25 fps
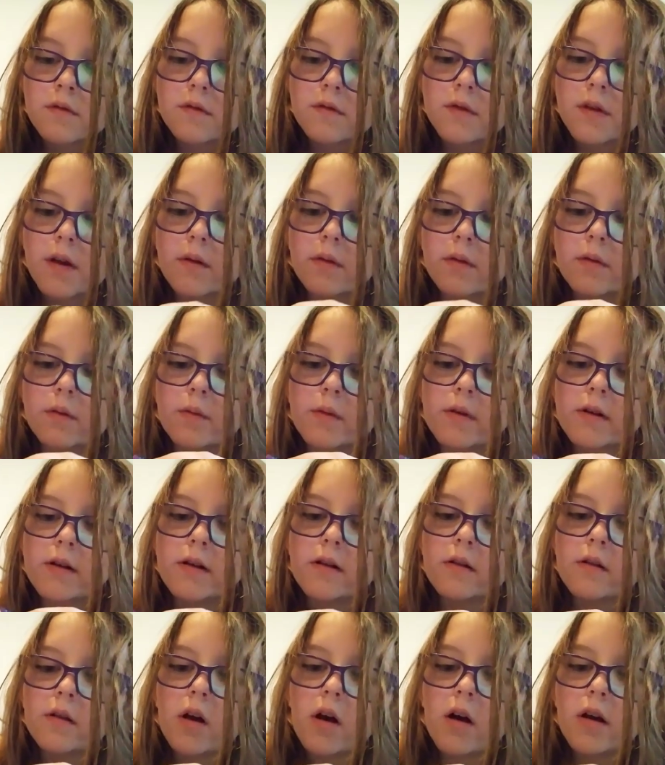That one went
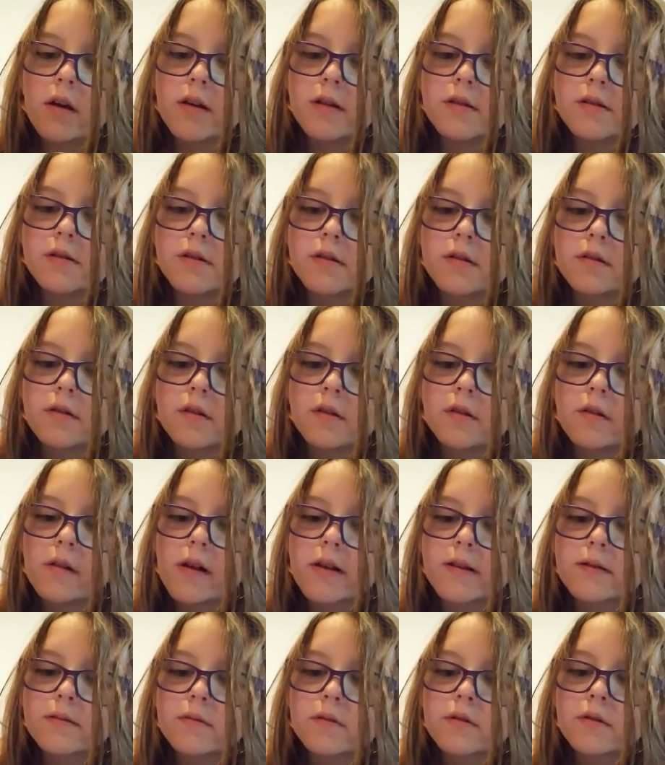in a lot easier than the
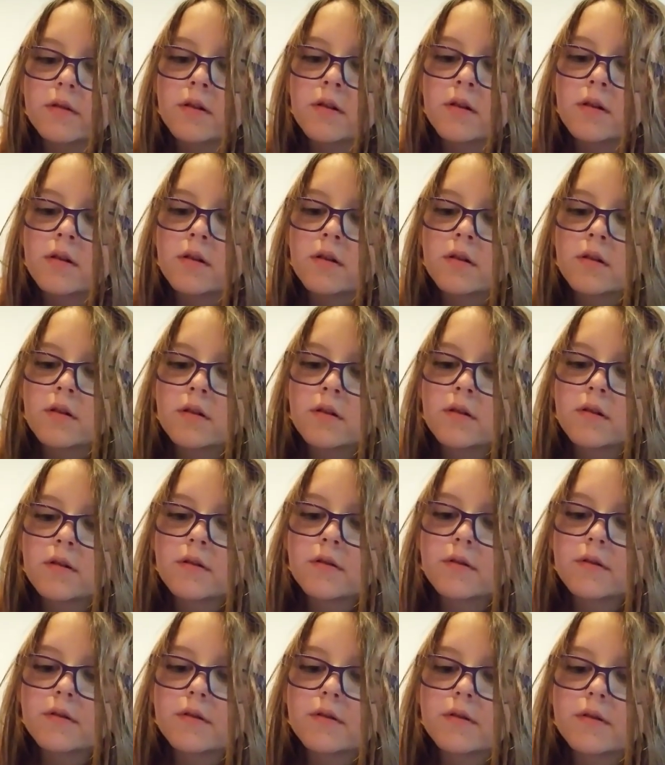last one.
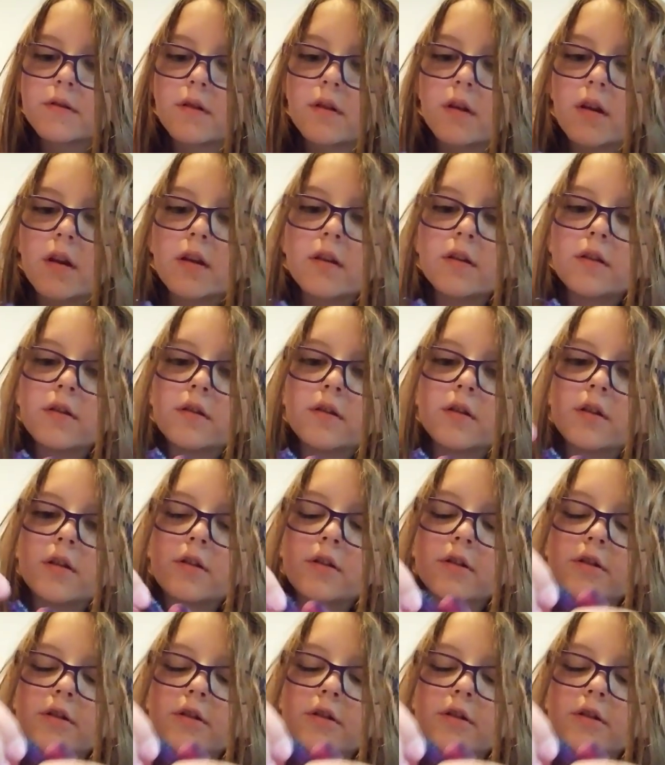So, and then